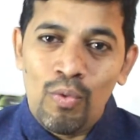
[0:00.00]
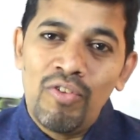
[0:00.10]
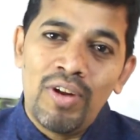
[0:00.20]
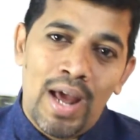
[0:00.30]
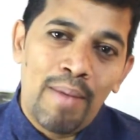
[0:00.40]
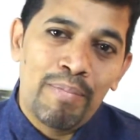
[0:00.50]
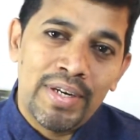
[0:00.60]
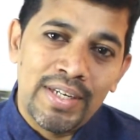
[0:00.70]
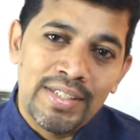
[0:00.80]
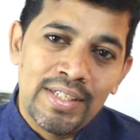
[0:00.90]
what will happen
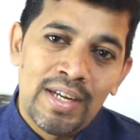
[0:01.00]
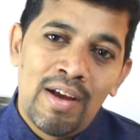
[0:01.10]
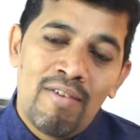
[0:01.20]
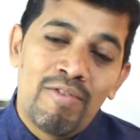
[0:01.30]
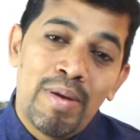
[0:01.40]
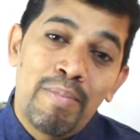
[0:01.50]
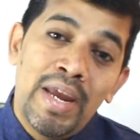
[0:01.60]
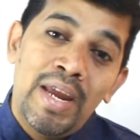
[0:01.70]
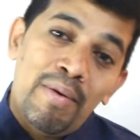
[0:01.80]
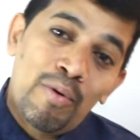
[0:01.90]
is we
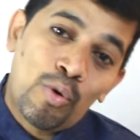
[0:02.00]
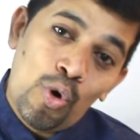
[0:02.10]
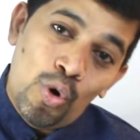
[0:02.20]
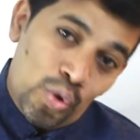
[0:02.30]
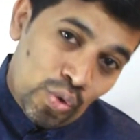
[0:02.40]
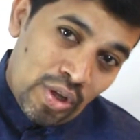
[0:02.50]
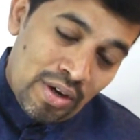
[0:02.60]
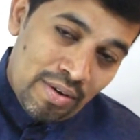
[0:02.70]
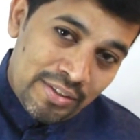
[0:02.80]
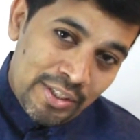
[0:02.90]
may go to
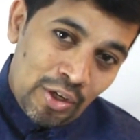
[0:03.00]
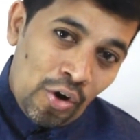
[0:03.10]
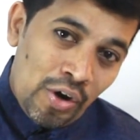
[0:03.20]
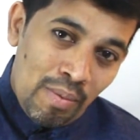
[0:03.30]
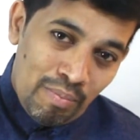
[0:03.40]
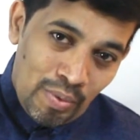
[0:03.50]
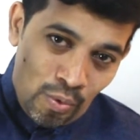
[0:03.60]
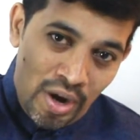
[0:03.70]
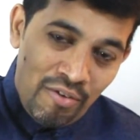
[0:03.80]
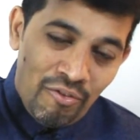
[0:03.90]
the scenario number
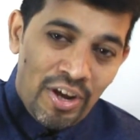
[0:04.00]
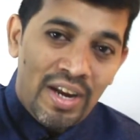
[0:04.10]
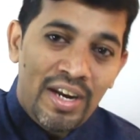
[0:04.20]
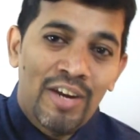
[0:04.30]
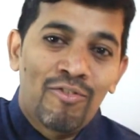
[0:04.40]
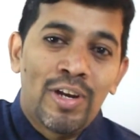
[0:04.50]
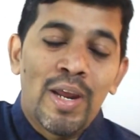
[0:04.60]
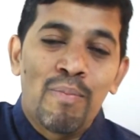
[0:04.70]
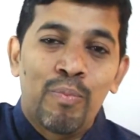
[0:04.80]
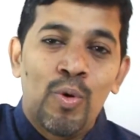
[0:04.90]
one where it
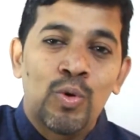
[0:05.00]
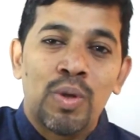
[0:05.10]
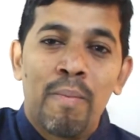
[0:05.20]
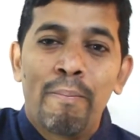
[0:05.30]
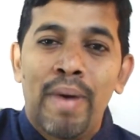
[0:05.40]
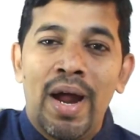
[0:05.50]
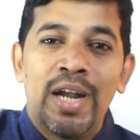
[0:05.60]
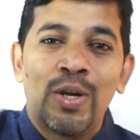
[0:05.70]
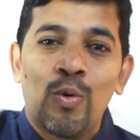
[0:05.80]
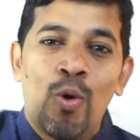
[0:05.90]
will impose
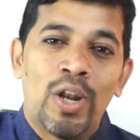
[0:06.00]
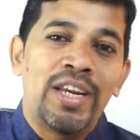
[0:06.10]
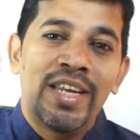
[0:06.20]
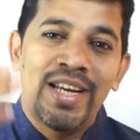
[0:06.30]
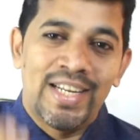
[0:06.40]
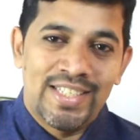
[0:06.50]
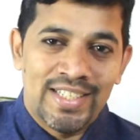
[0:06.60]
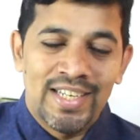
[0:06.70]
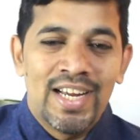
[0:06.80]
bad quality culture.